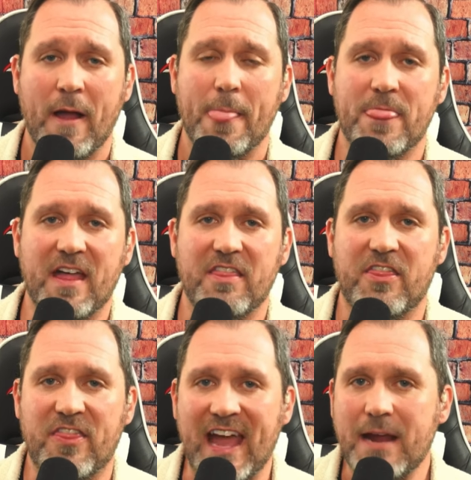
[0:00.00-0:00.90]
that
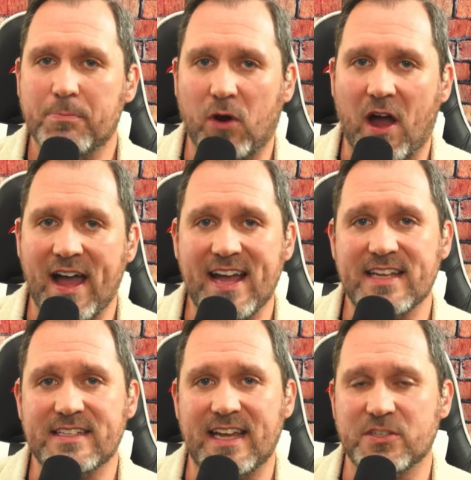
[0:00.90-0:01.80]
they brought
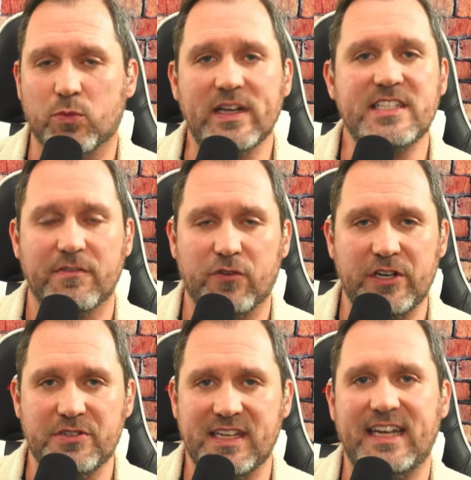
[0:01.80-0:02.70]
as reason for
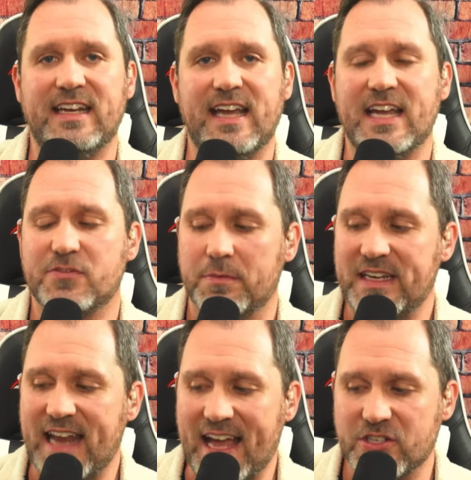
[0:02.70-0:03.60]
using NDAs from the
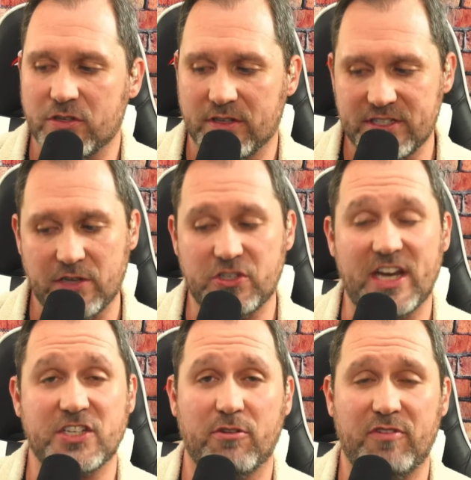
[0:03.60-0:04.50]
National
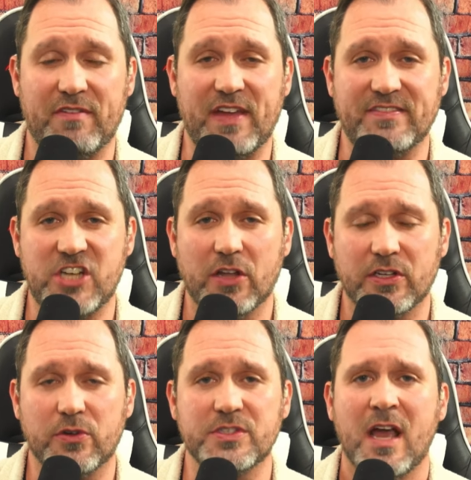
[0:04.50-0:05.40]
Association of
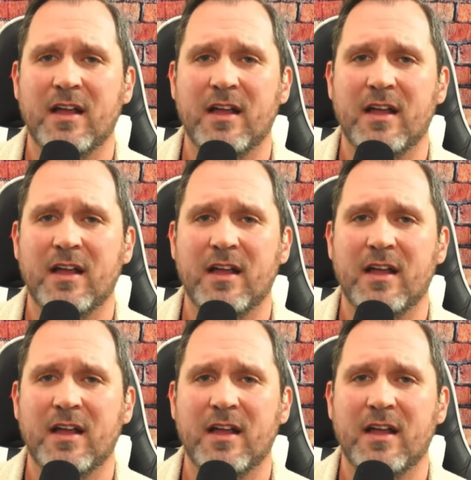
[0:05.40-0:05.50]
Evangelicals.